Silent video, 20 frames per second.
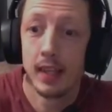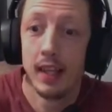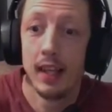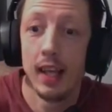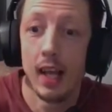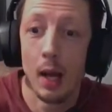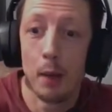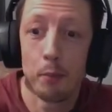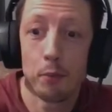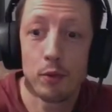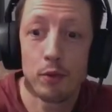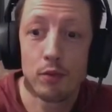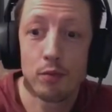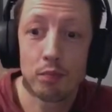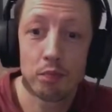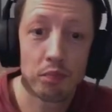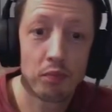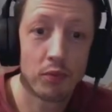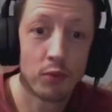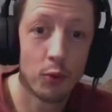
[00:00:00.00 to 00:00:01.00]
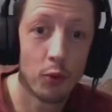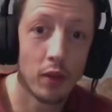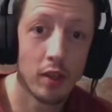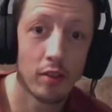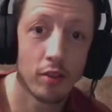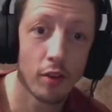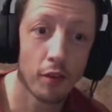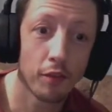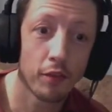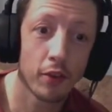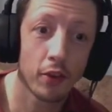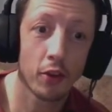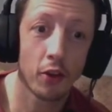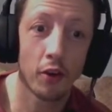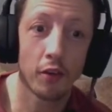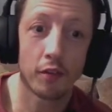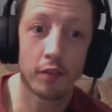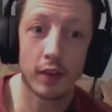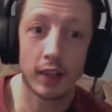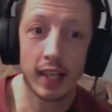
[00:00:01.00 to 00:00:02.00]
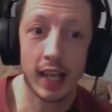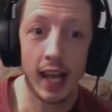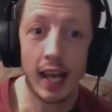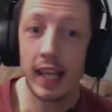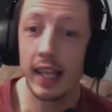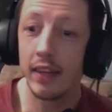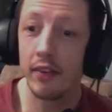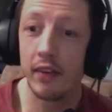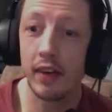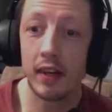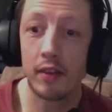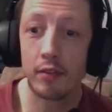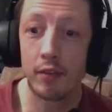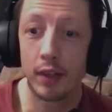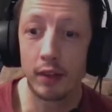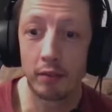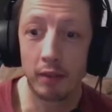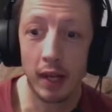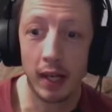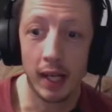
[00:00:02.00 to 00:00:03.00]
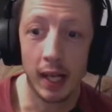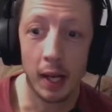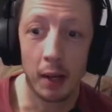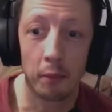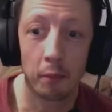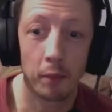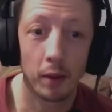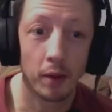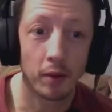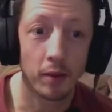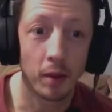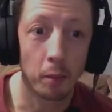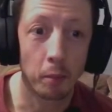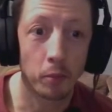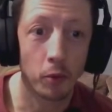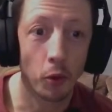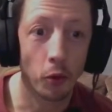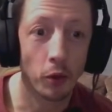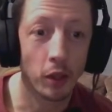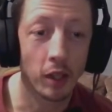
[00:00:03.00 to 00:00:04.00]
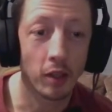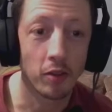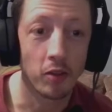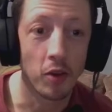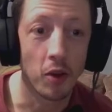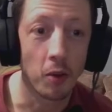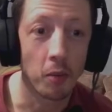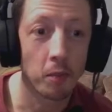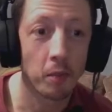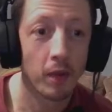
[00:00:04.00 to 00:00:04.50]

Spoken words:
I'm just doing this off the cuff. I can't hear anything right now as I'm talking to you.